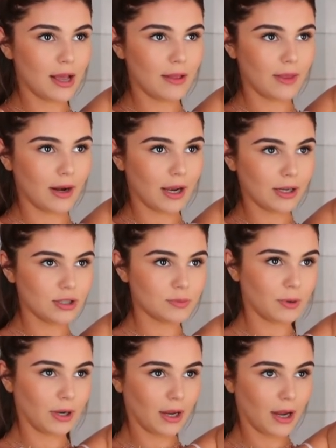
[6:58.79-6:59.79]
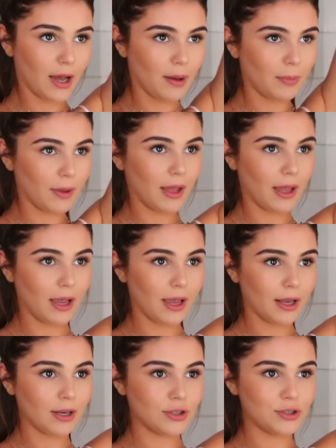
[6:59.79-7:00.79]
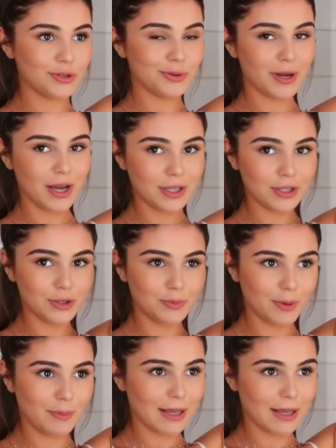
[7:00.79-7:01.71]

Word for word: And then I just bring it up and do a super